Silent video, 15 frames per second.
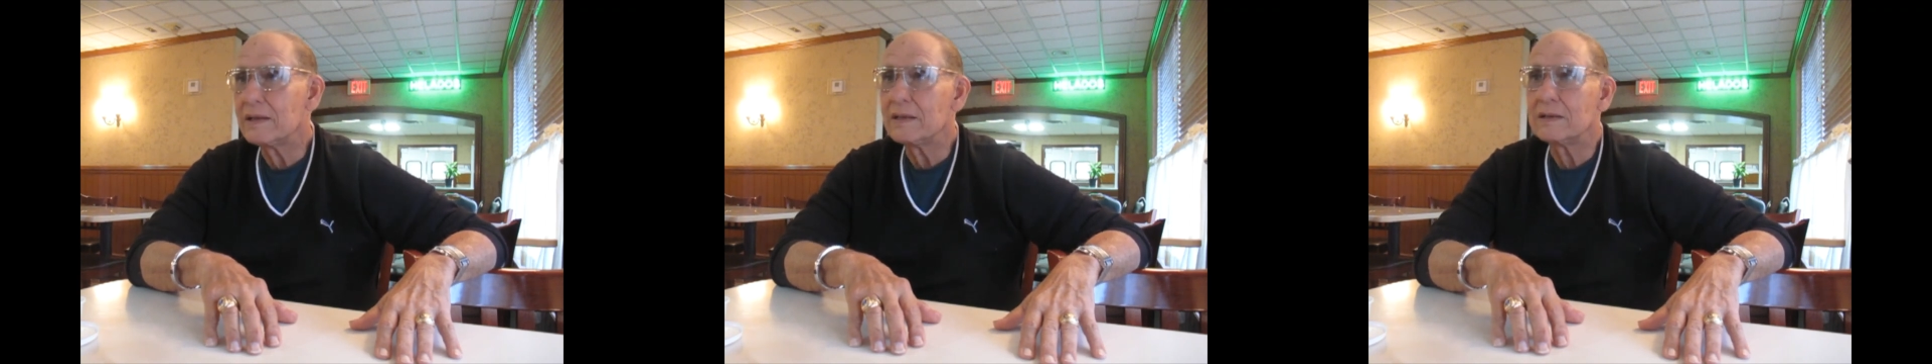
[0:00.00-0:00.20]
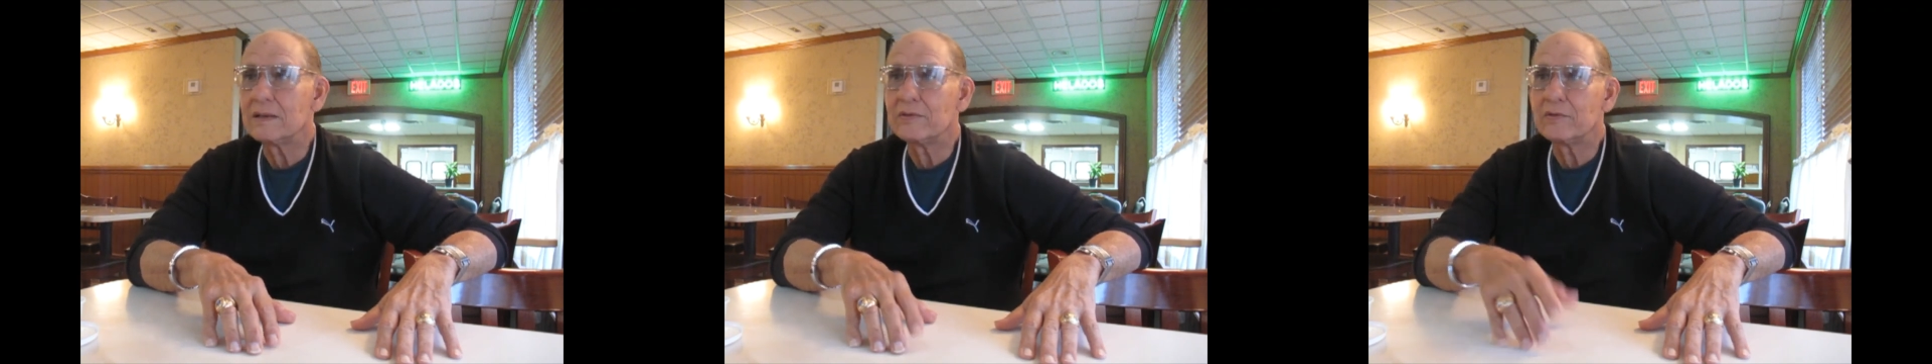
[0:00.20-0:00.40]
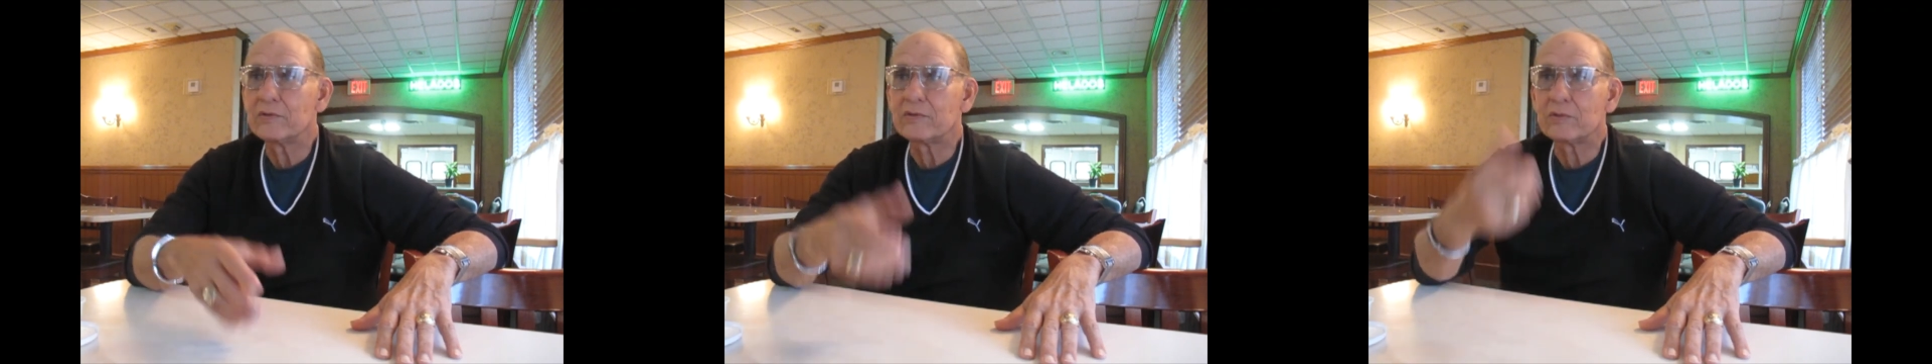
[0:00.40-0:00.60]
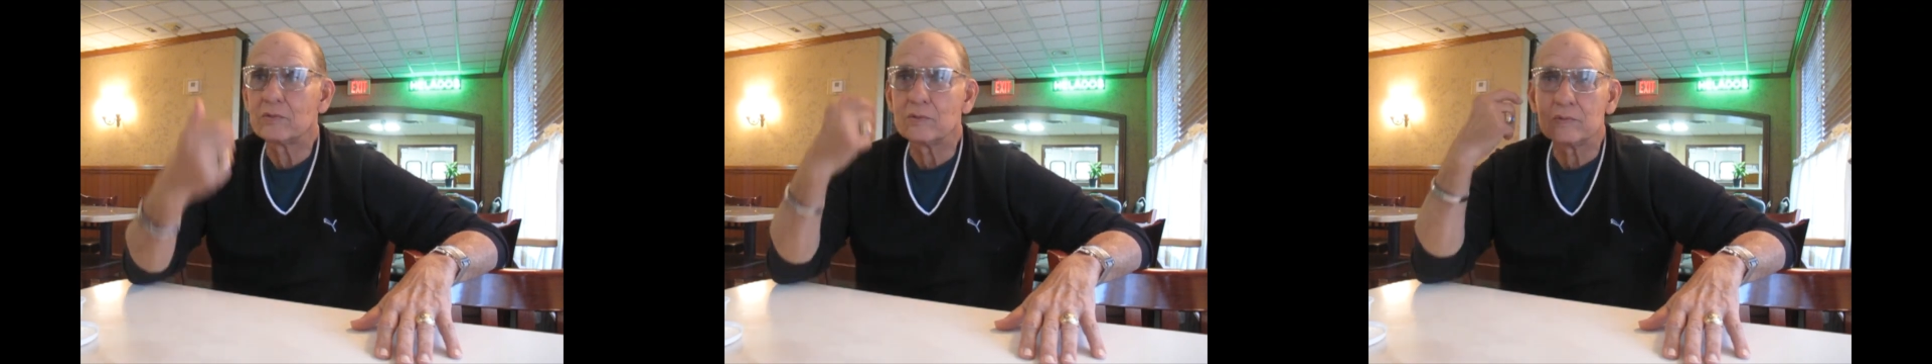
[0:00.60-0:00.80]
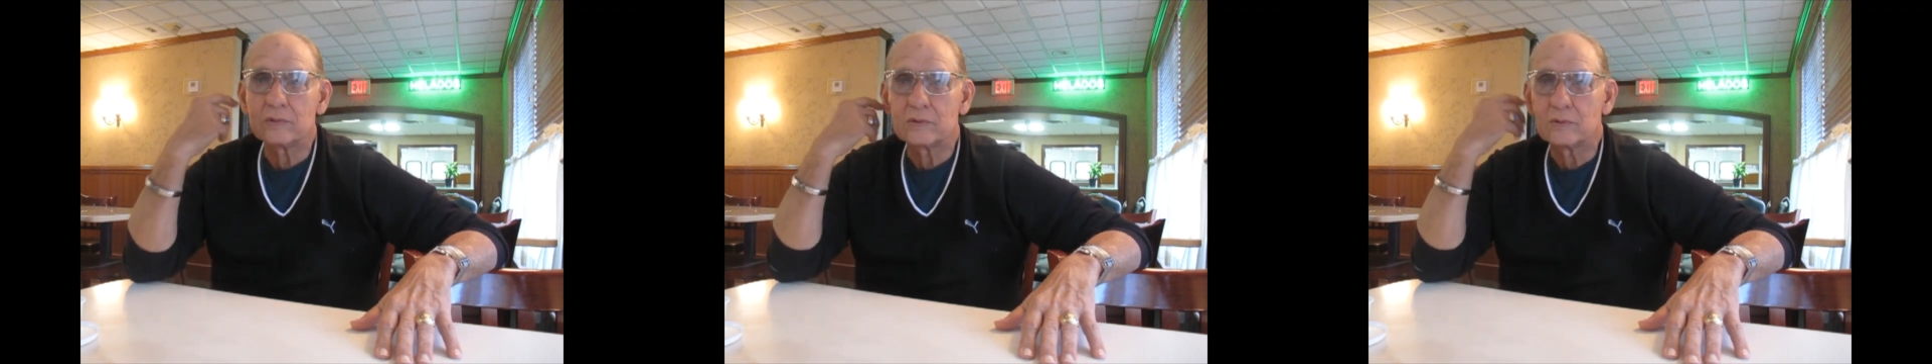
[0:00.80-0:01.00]
And I used
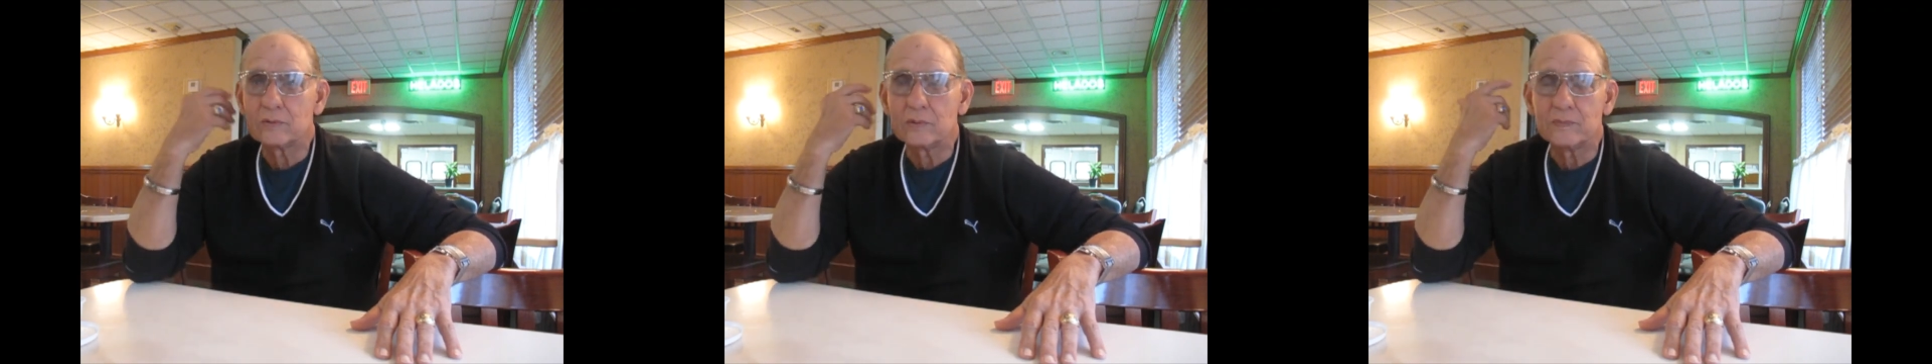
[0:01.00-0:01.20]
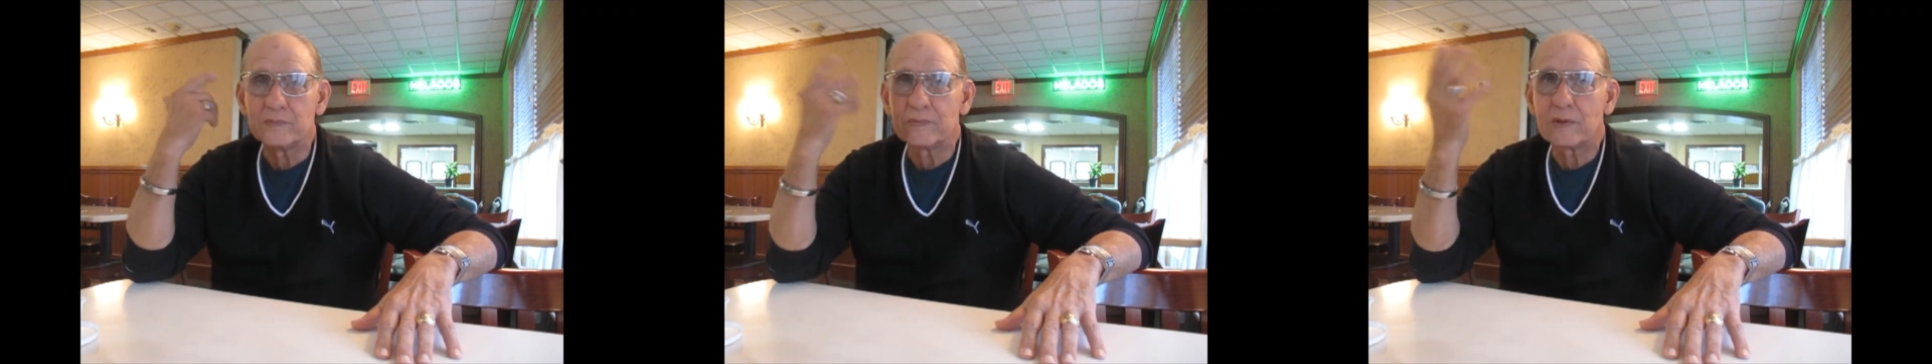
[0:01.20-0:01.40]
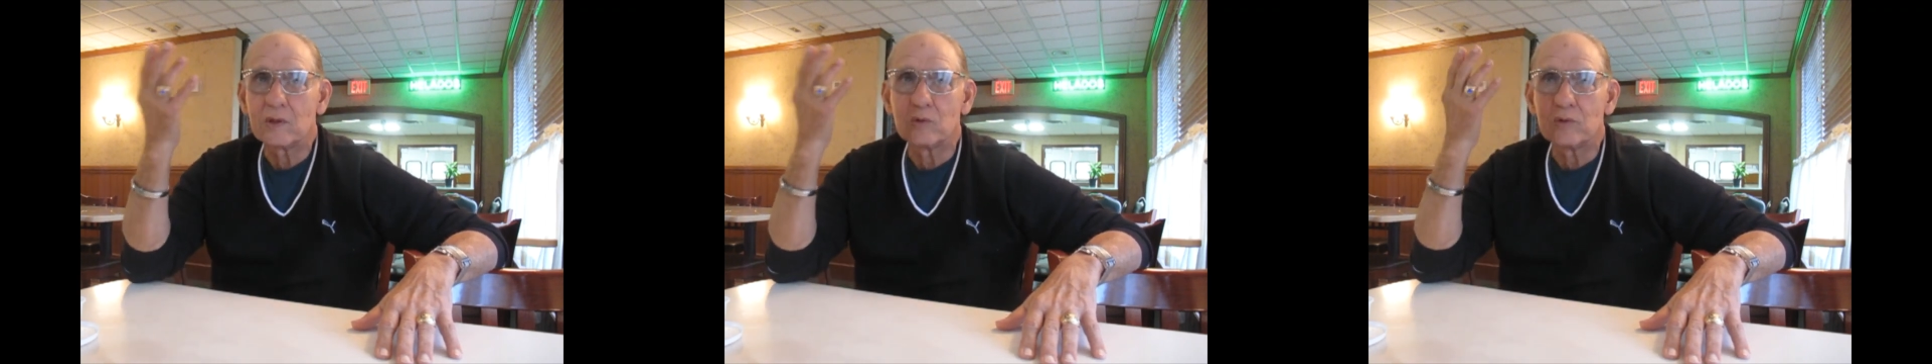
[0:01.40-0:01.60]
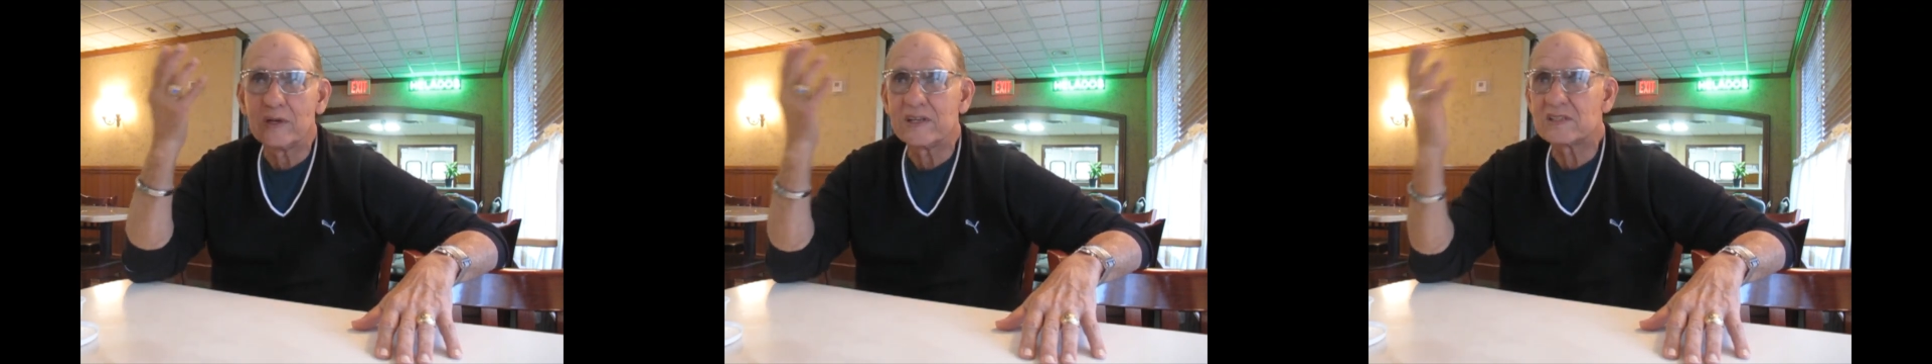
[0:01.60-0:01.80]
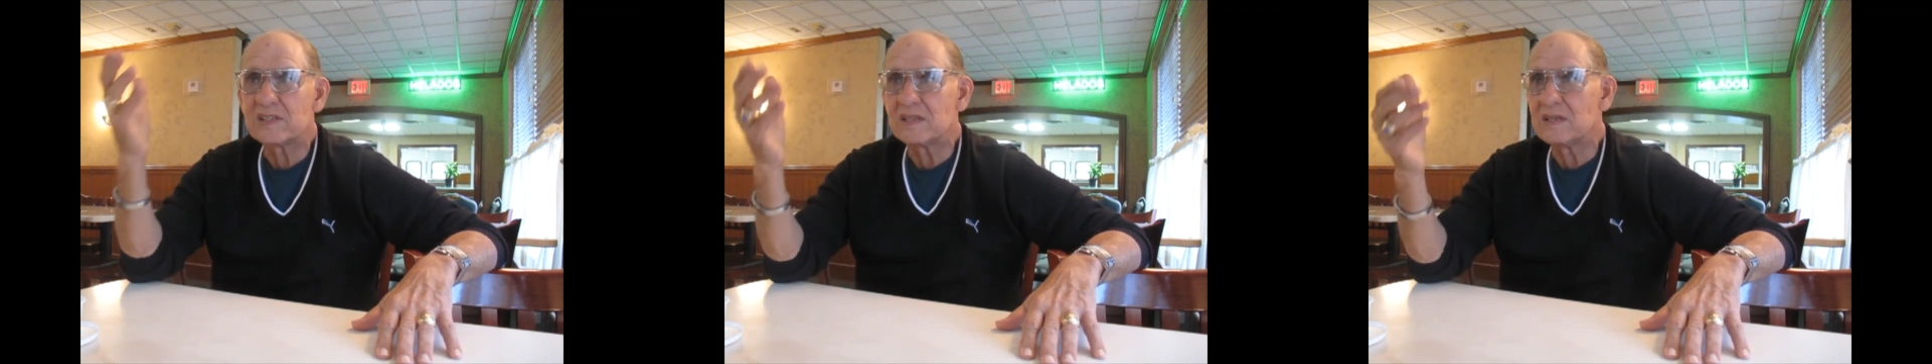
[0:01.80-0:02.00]
to
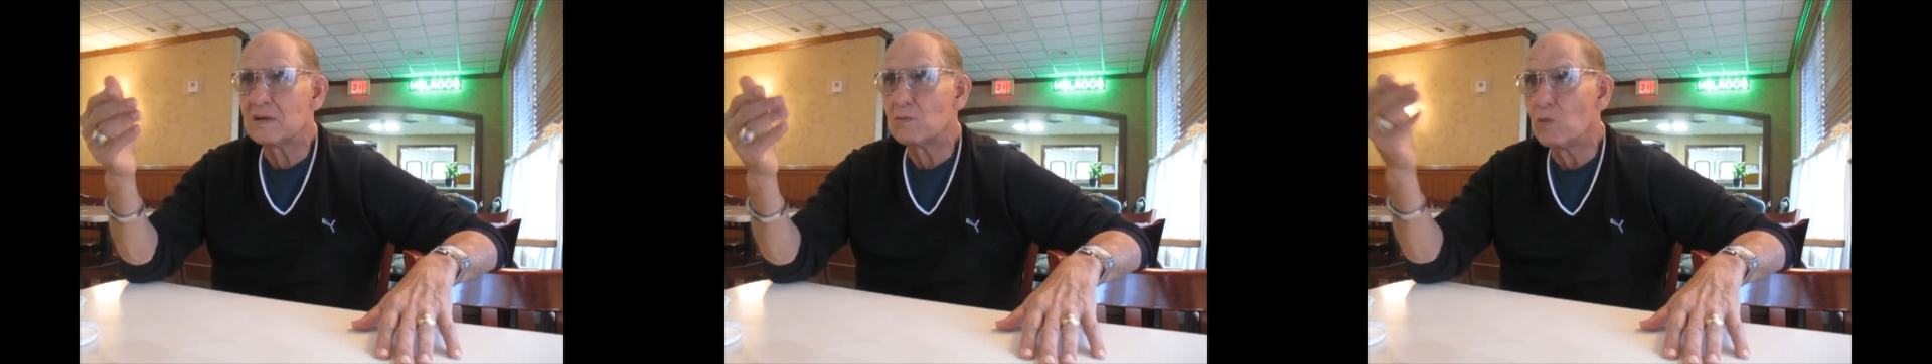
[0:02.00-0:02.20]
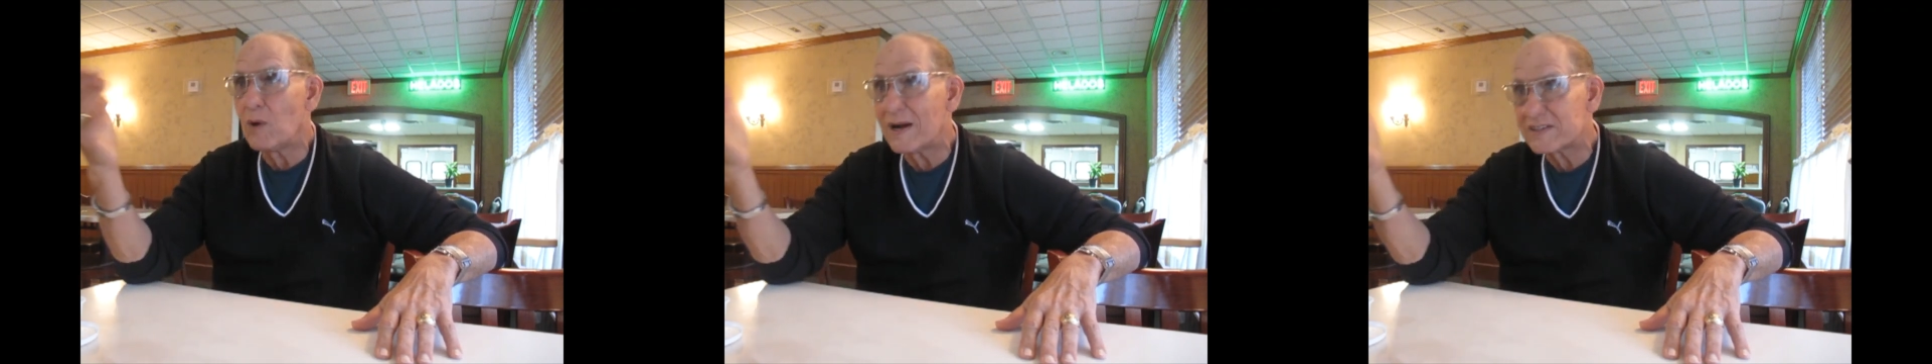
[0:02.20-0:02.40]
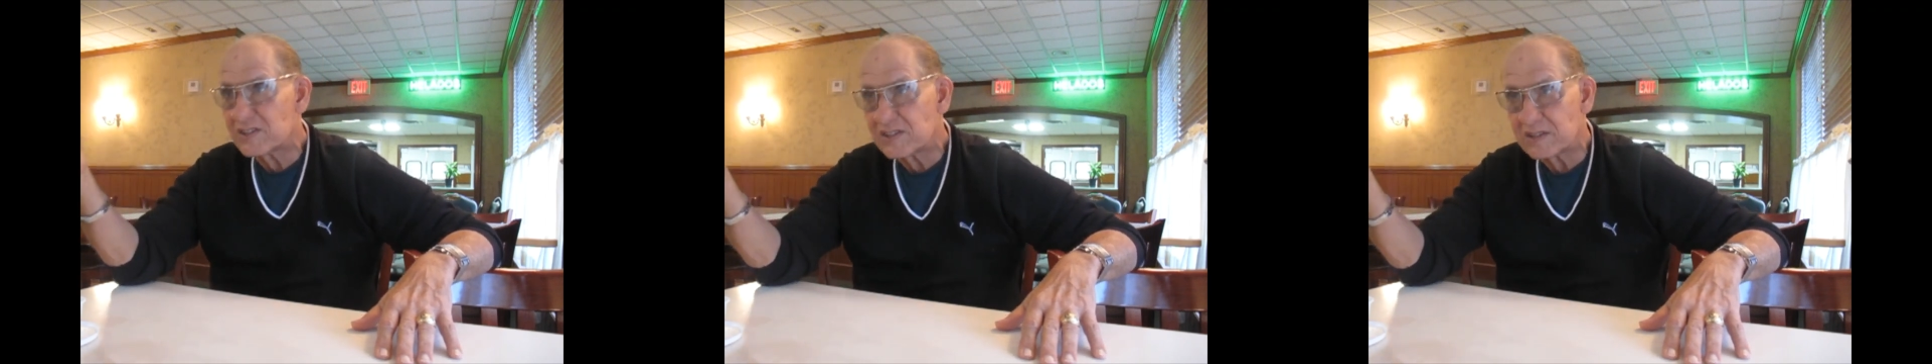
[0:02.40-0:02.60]
listen and watch